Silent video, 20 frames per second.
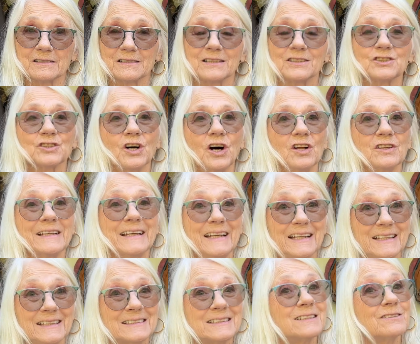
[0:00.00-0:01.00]
It's called
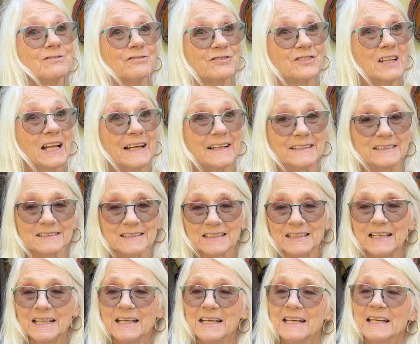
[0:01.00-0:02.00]
Geese in Flight,
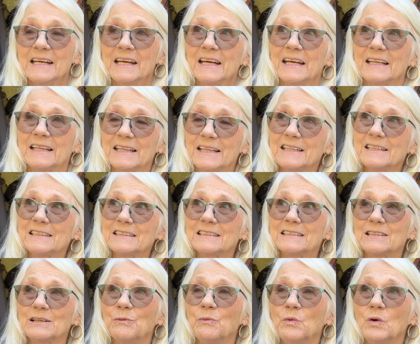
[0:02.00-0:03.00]
and this
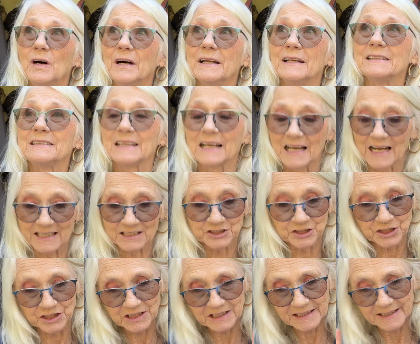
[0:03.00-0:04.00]
one is
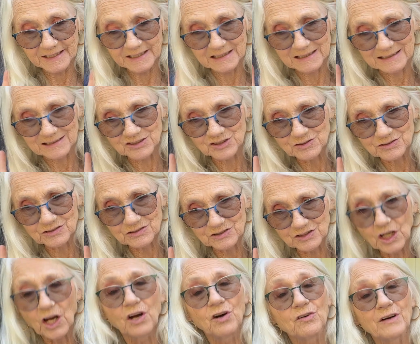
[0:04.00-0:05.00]
actually
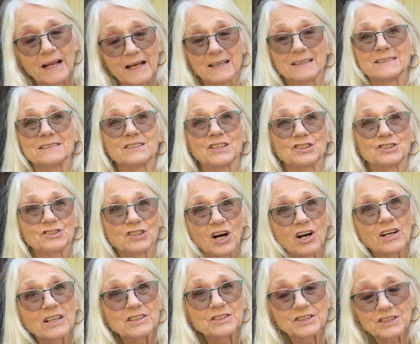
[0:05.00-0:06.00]
known as the
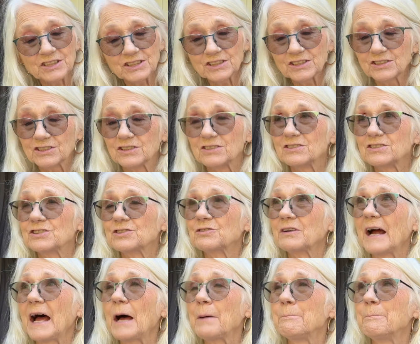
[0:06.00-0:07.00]
largest
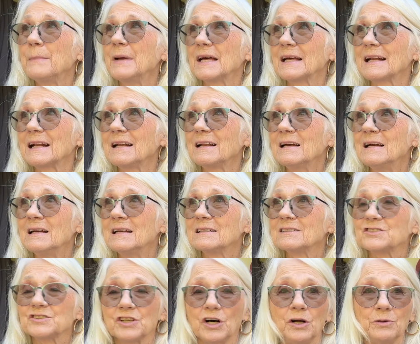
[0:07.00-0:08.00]
scrap metal
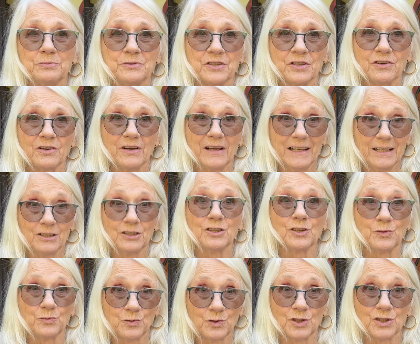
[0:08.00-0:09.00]
sculpture in the
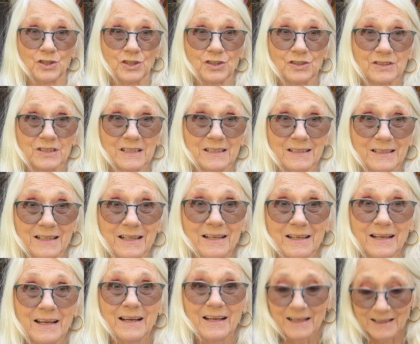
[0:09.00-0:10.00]
world.
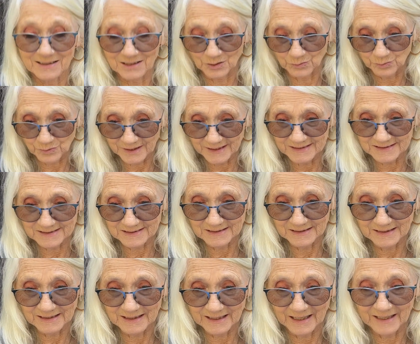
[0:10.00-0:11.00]
And the
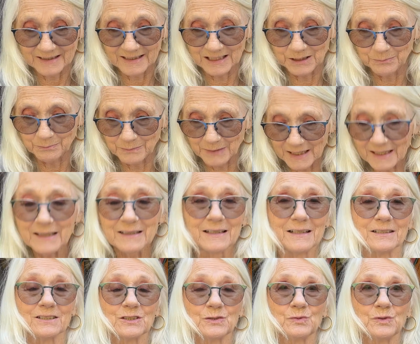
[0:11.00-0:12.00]
reason that he made
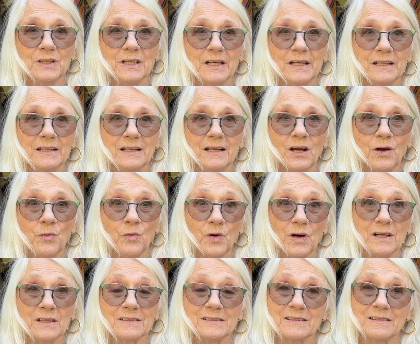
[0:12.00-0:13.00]
this one
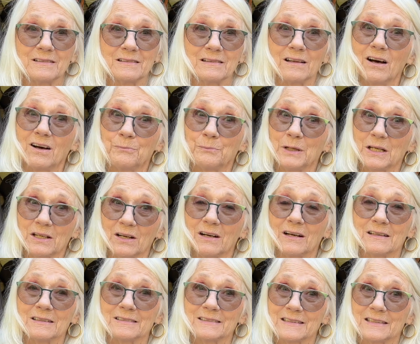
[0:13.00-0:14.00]
was
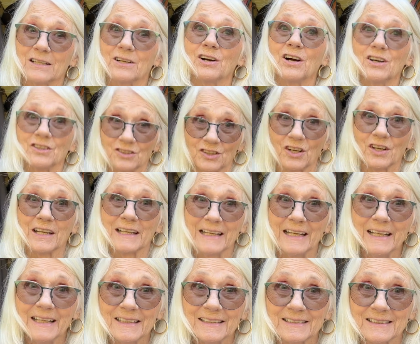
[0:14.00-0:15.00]
because there are a lot of
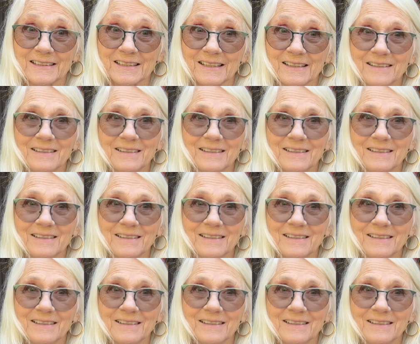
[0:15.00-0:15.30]
geese